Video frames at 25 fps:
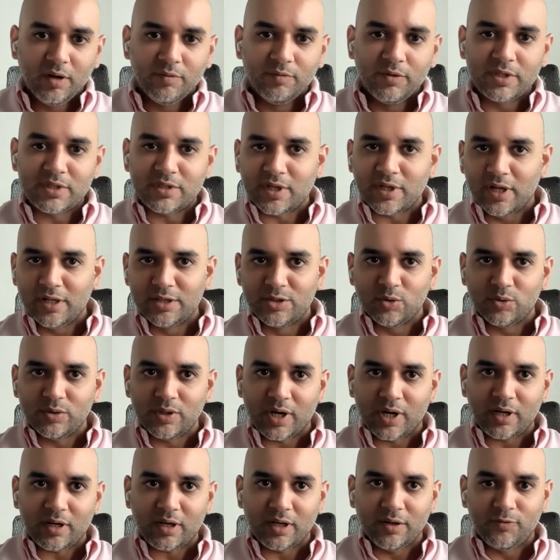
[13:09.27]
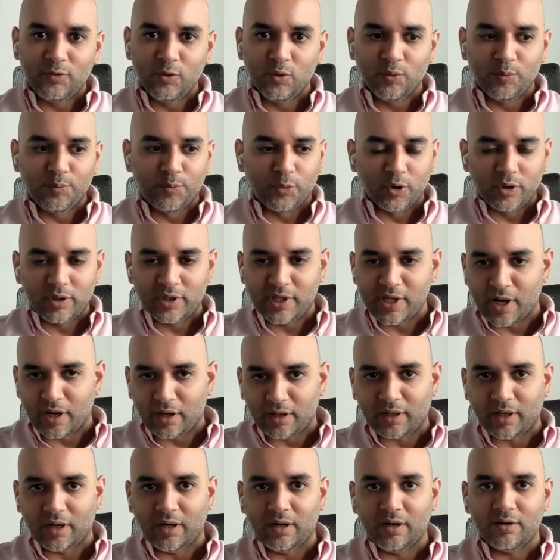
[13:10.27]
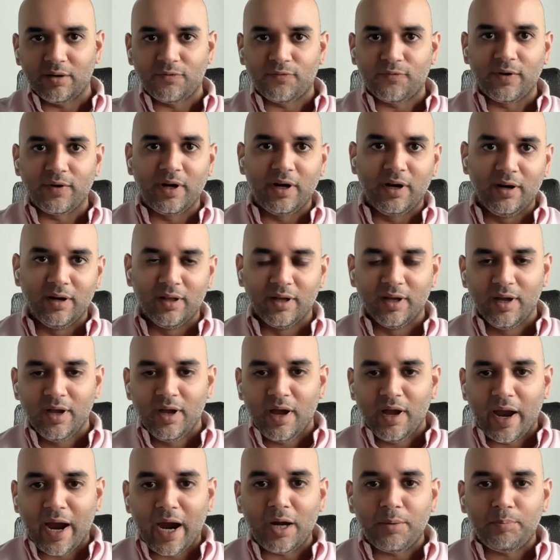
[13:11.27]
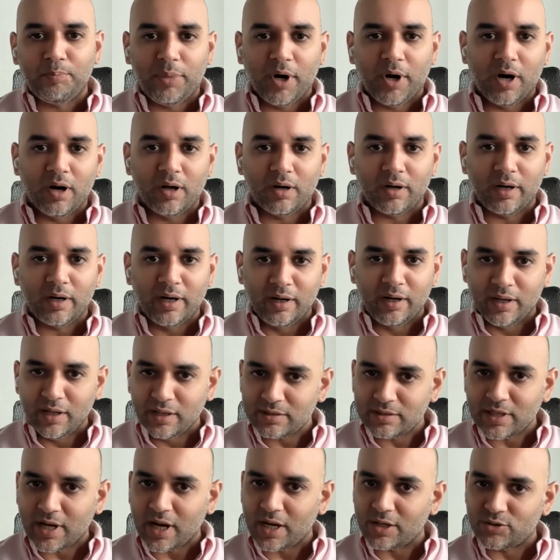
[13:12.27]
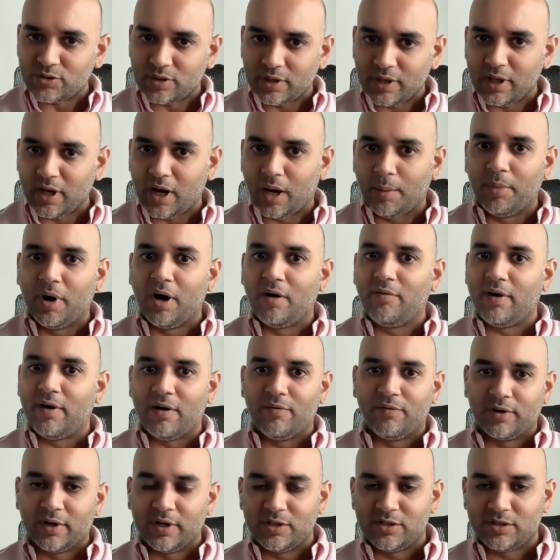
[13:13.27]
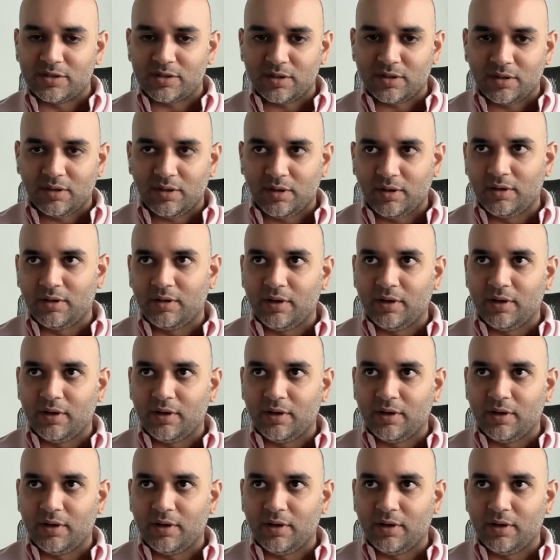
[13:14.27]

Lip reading: which tells you that if you put the entire field at par, Indians are actually above average,